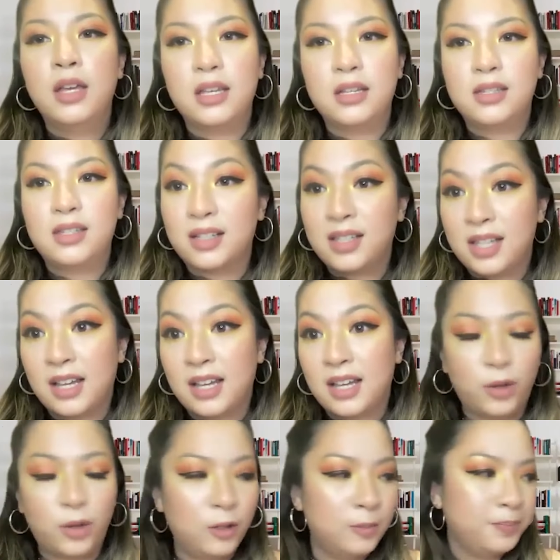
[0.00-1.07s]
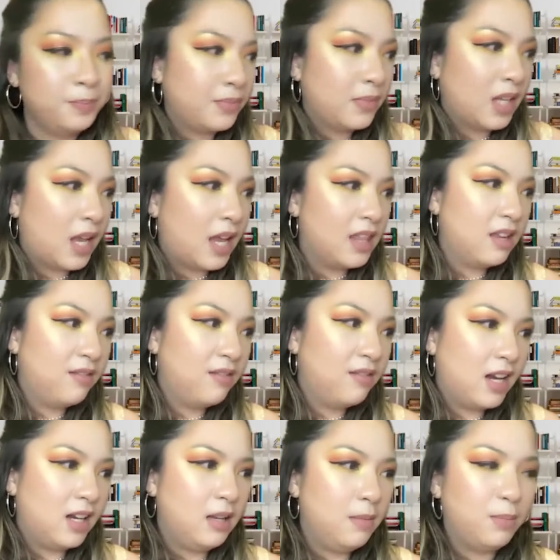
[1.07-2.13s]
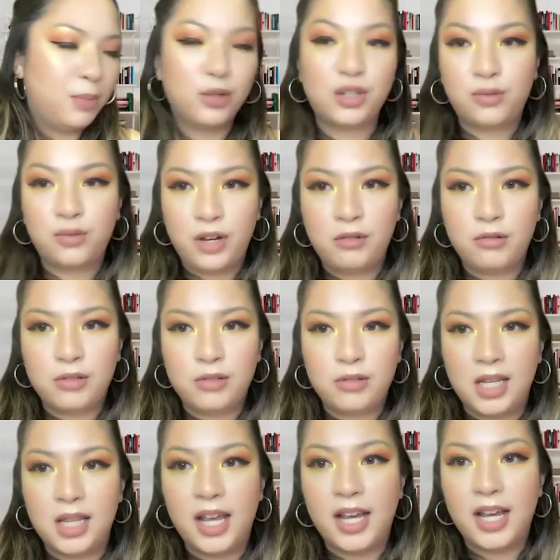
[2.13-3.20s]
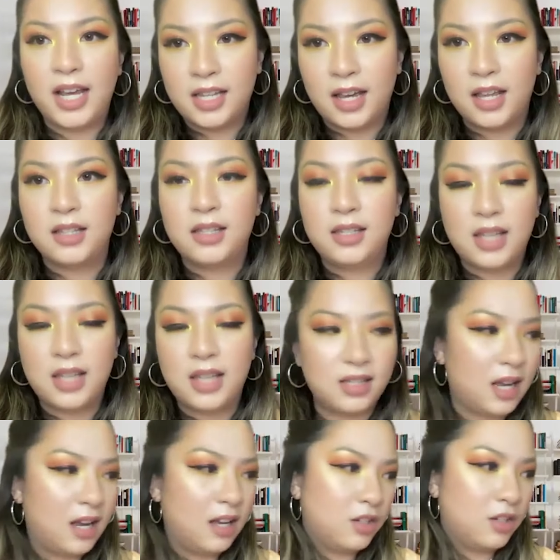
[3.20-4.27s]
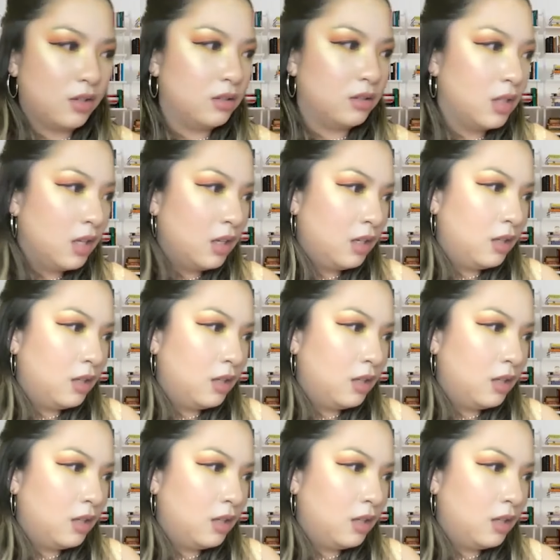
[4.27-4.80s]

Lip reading: is successful? And then finally, post frequency, like I said, set schedule.